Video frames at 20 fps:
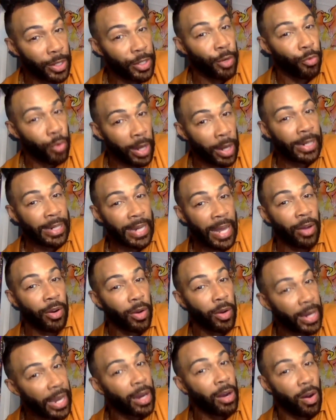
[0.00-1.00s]
when you're running
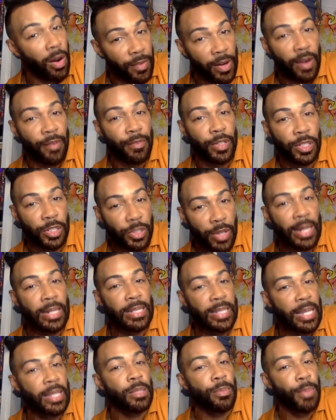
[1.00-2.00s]
down on kickoff coverage
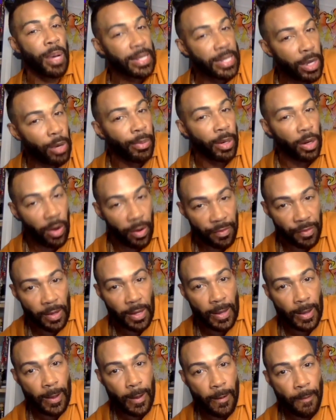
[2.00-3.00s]
trying to take somebody's helmet off.
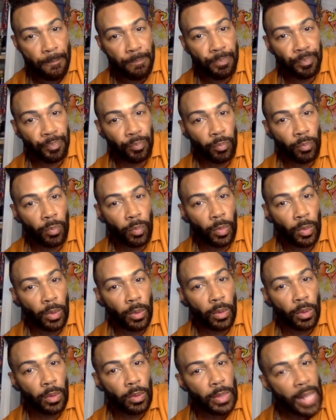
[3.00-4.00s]

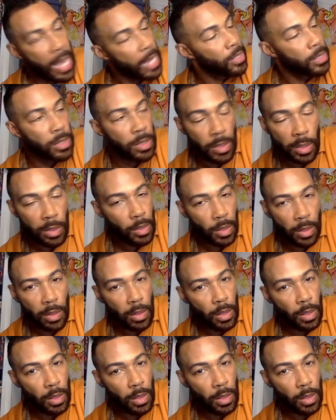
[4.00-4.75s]
That's